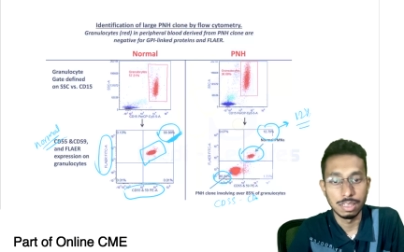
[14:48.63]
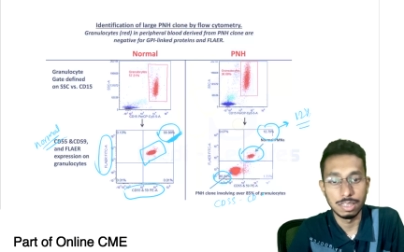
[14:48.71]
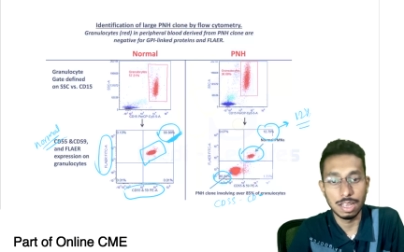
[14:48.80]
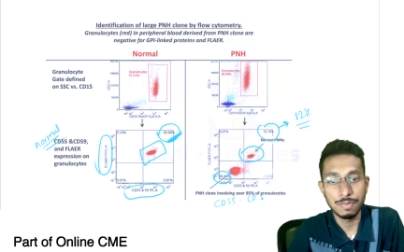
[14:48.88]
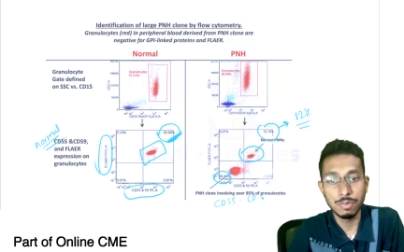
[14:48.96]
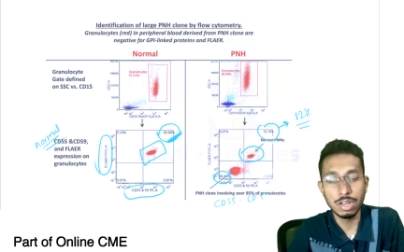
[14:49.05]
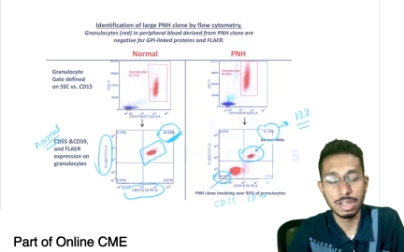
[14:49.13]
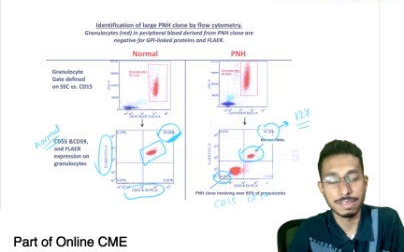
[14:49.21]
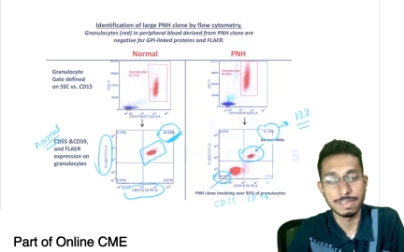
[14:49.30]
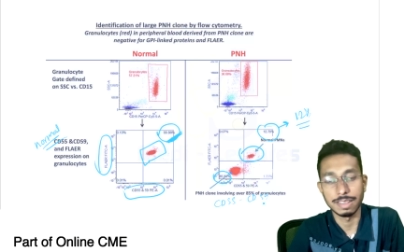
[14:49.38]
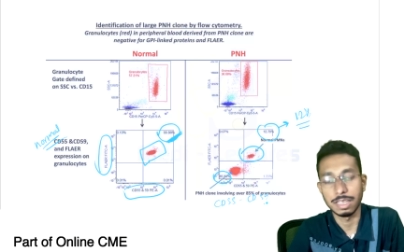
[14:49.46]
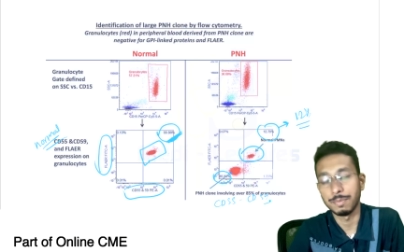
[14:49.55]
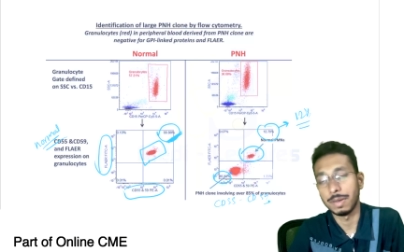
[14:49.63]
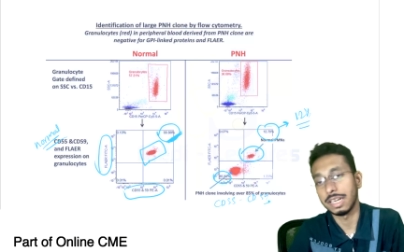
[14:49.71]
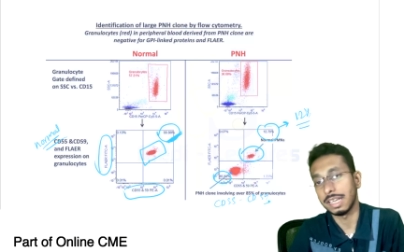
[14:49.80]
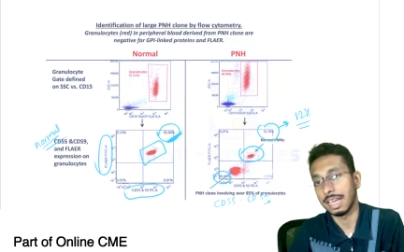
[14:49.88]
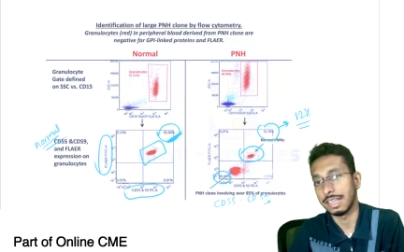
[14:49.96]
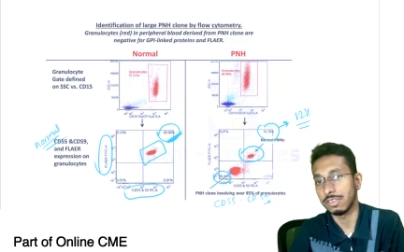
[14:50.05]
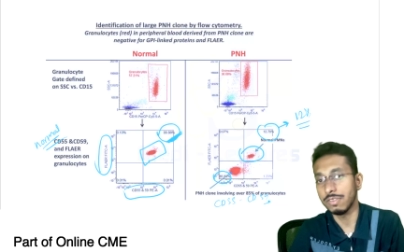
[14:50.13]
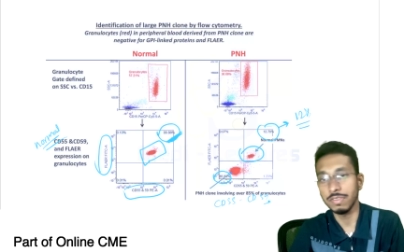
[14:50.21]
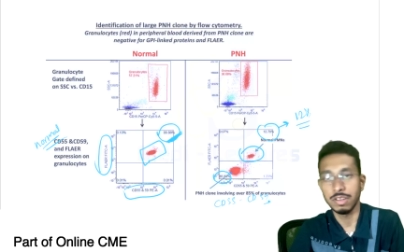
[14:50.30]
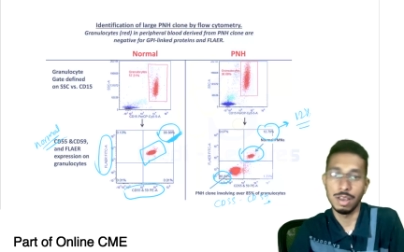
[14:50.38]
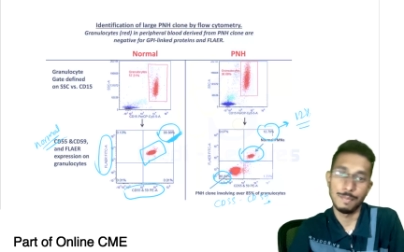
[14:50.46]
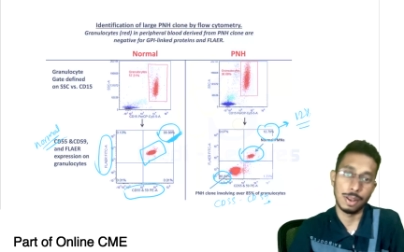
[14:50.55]
Therefore, it is nothing but a case of
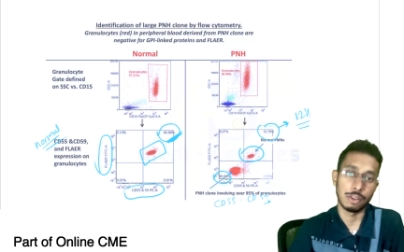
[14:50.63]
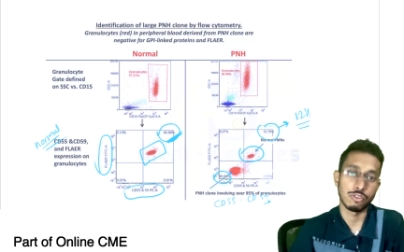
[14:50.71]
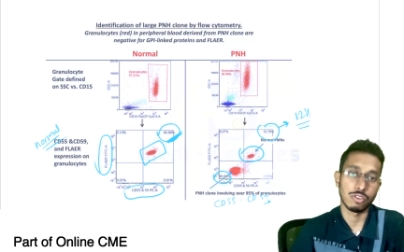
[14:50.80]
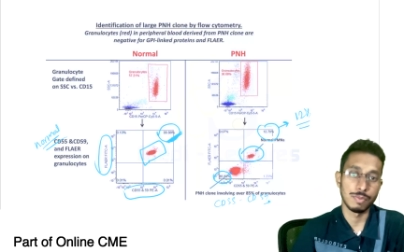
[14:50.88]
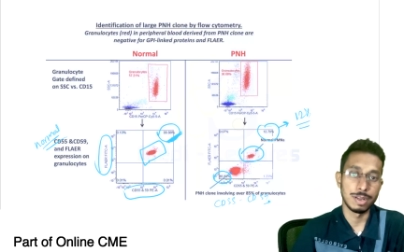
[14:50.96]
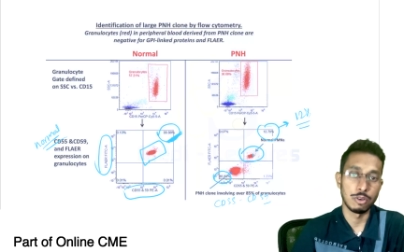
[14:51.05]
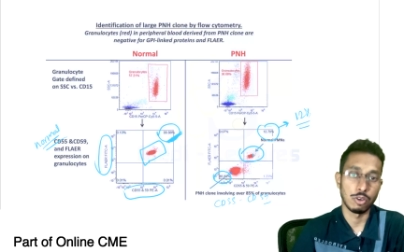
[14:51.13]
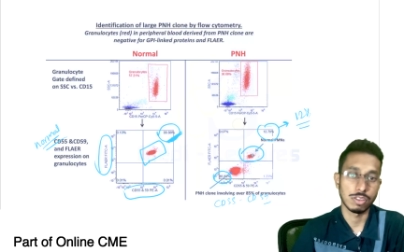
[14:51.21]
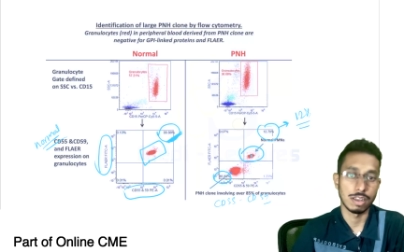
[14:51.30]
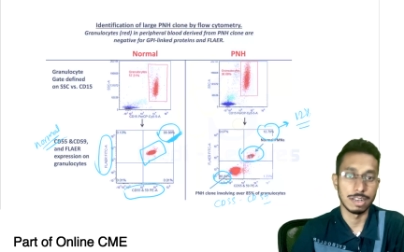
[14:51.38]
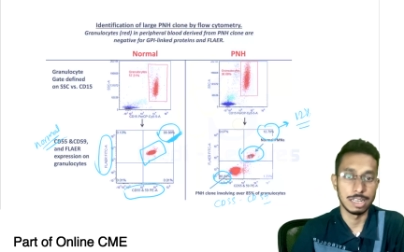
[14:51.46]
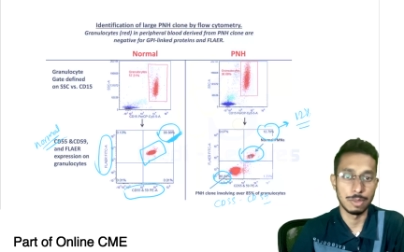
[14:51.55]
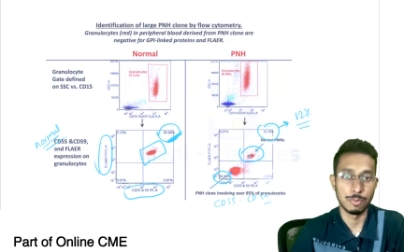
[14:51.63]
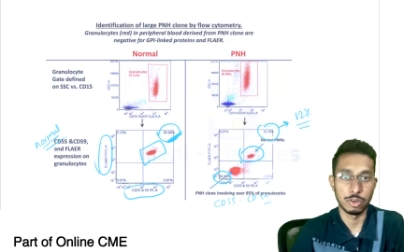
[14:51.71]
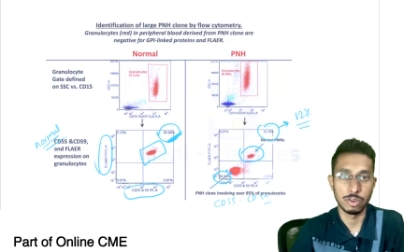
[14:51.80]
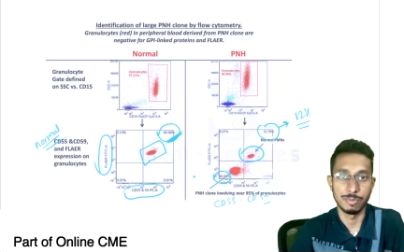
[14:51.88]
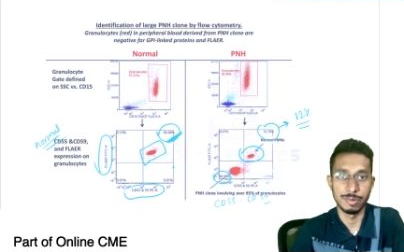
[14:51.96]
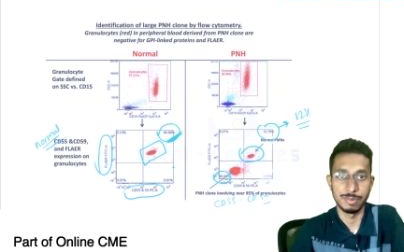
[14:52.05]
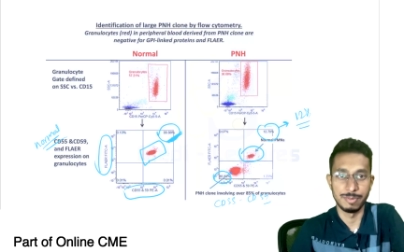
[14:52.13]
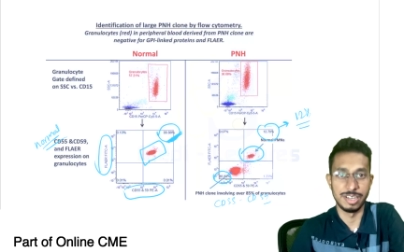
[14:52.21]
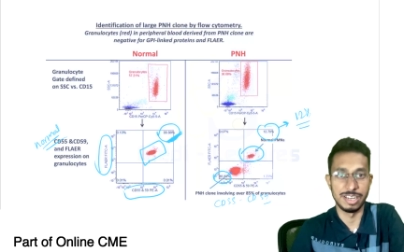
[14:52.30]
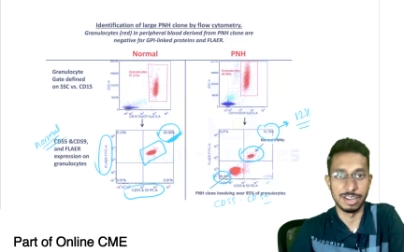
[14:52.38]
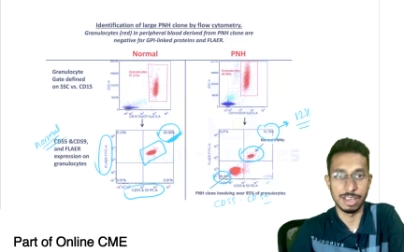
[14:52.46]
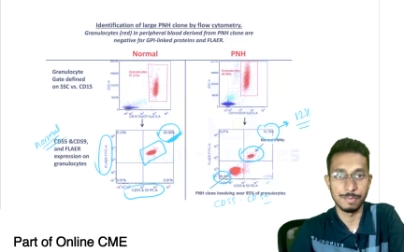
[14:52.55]
paroxysmal nocturnal
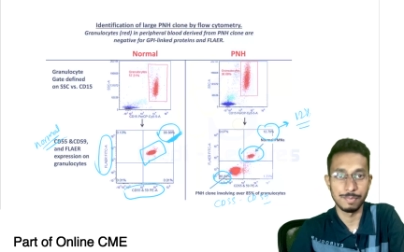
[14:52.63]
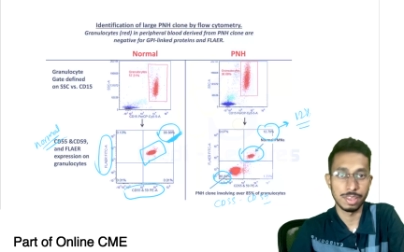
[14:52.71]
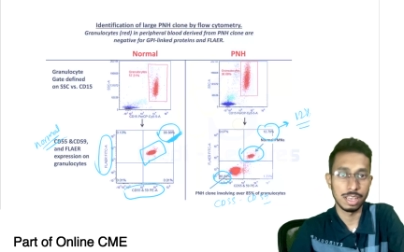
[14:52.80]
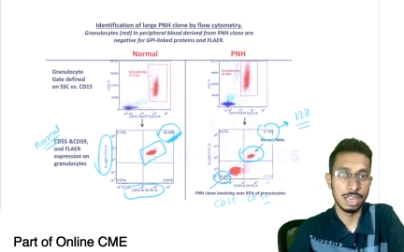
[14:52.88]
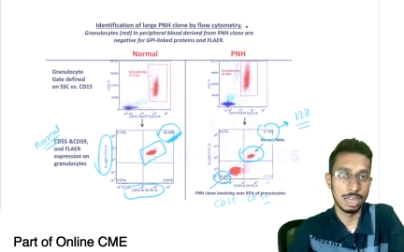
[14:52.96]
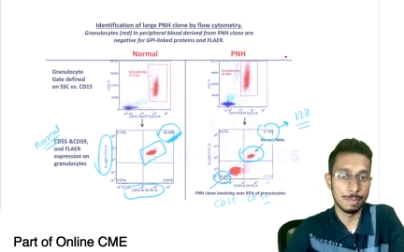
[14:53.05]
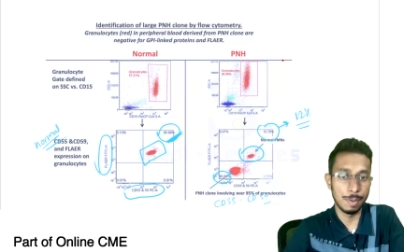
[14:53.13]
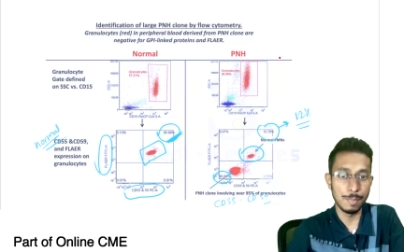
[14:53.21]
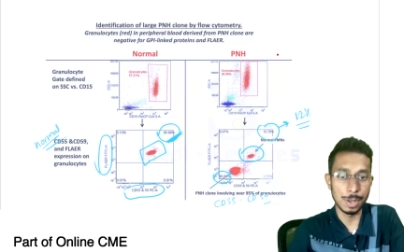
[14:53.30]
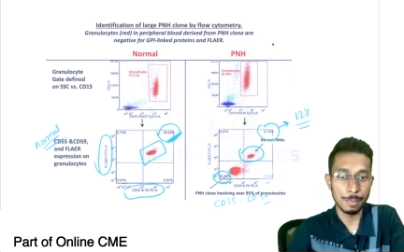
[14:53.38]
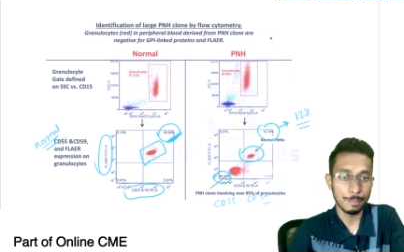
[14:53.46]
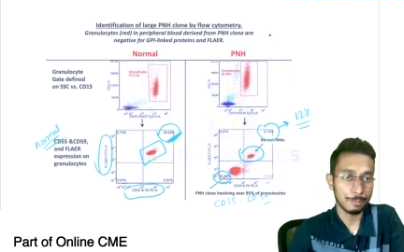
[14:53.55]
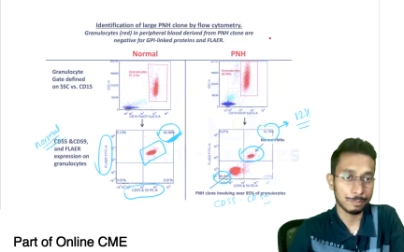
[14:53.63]
hemoglobinuria. Remember,